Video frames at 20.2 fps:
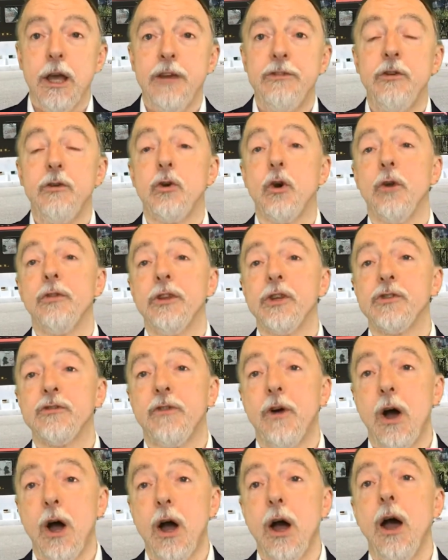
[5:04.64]
if you've got this
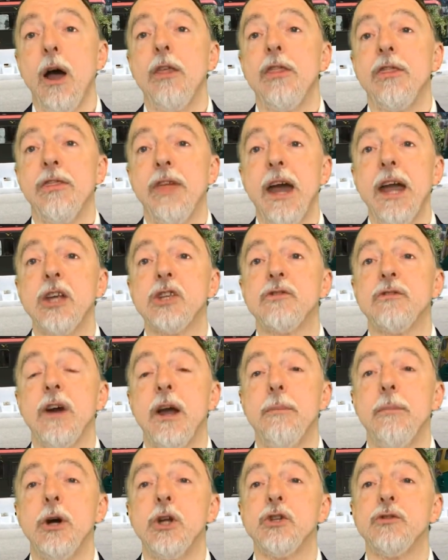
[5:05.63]
far, thanks
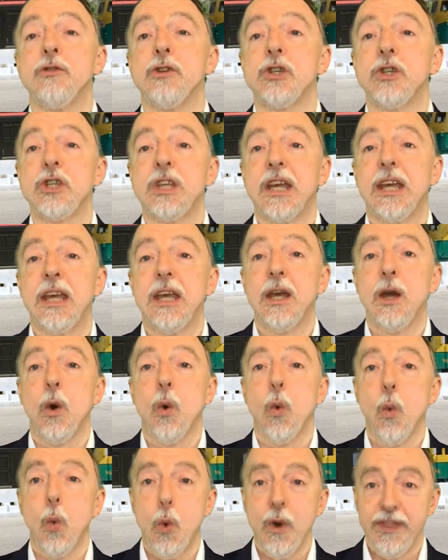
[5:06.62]
very much for sticking
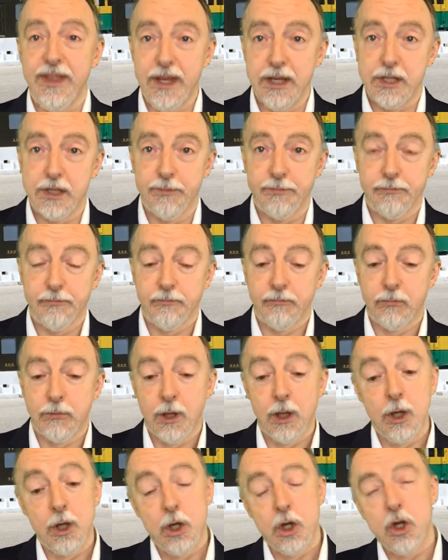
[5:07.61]
with it.
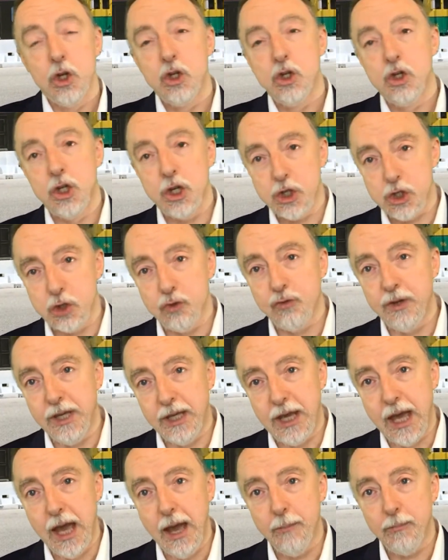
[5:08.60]
Just to
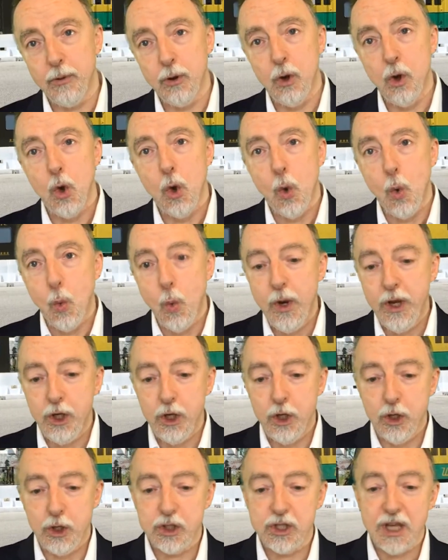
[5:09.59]
recap, we
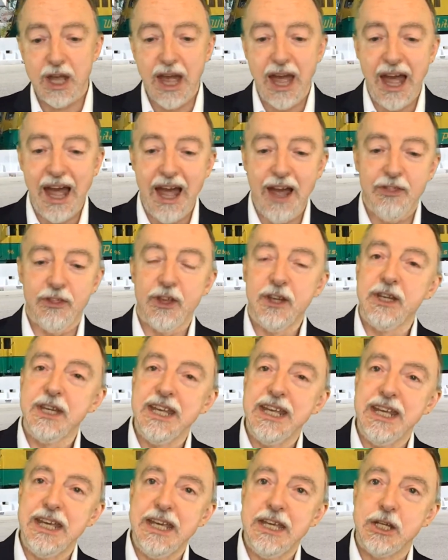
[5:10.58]
looked at the
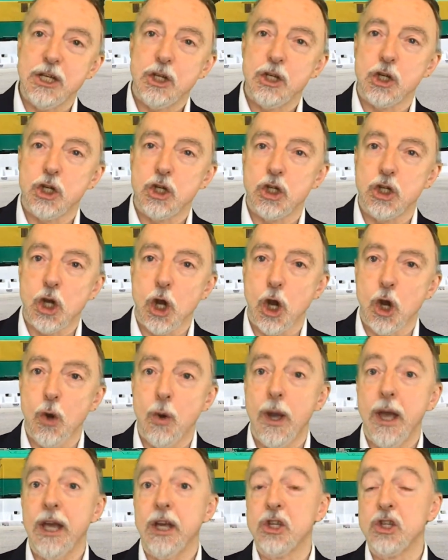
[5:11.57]
need to
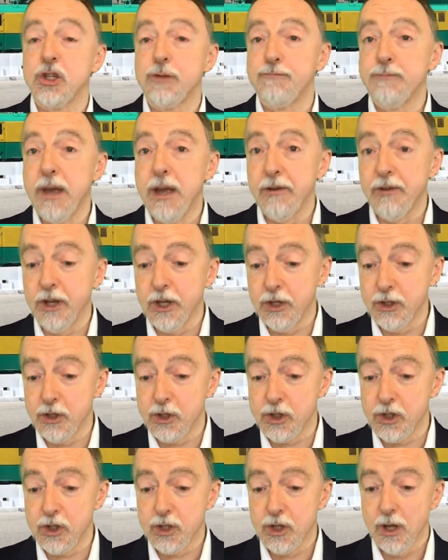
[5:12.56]
show
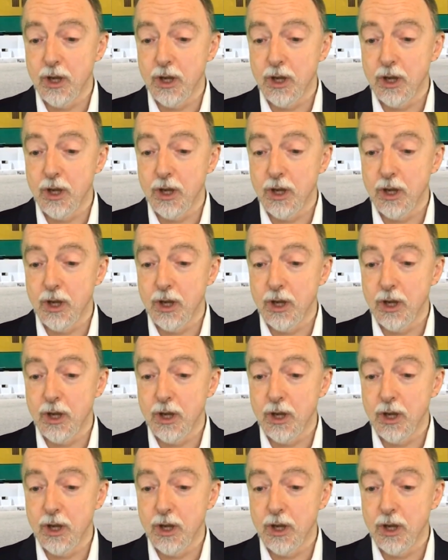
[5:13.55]
experience